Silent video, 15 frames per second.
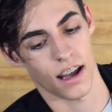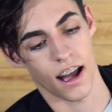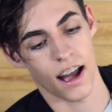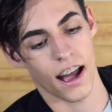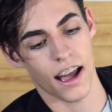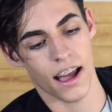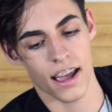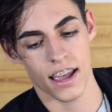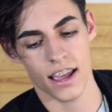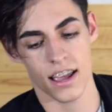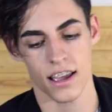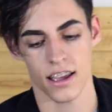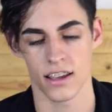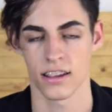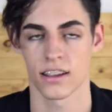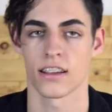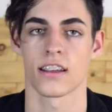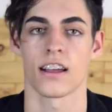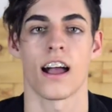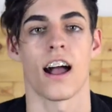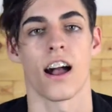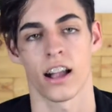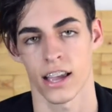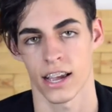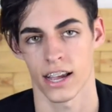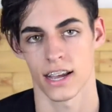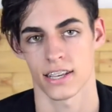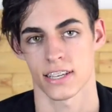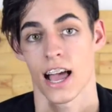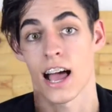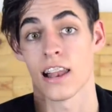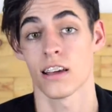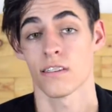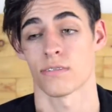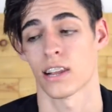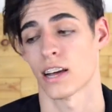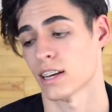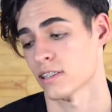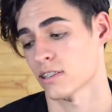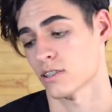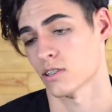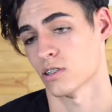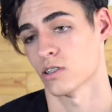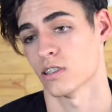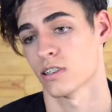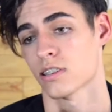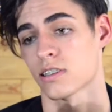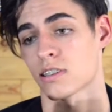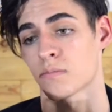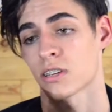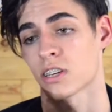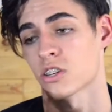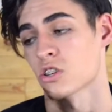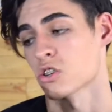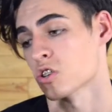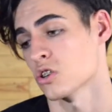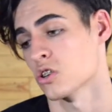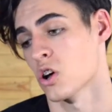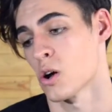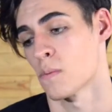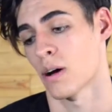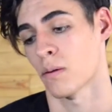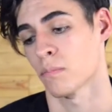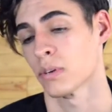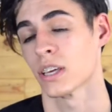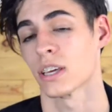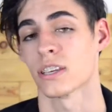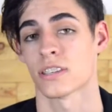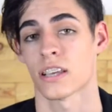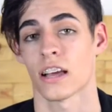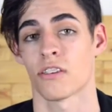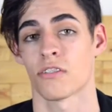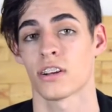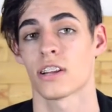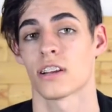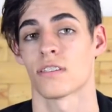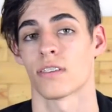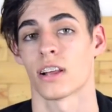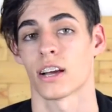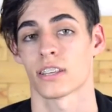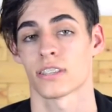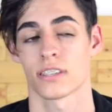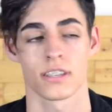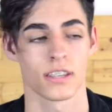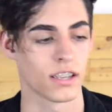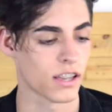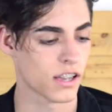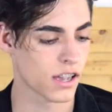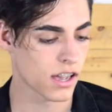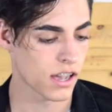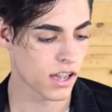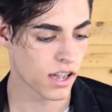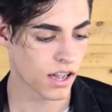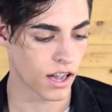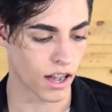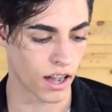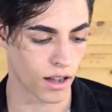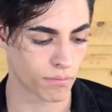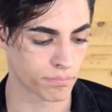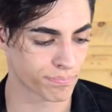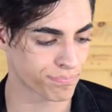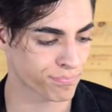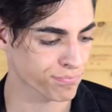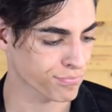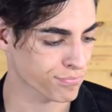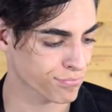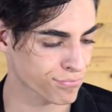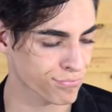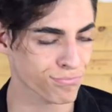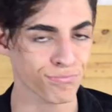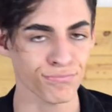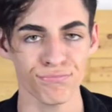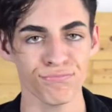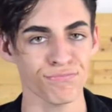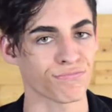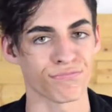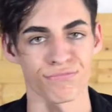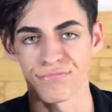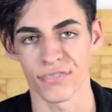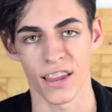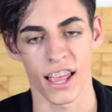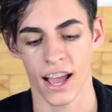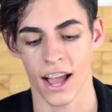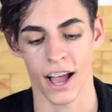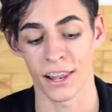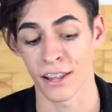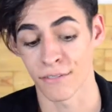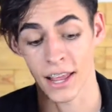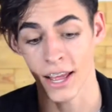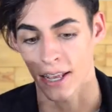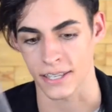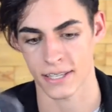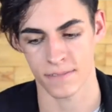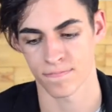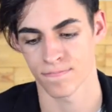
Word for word: I Okay guys, I love lots, so this is something that you should know about me. I really love lots. Um, I love lots.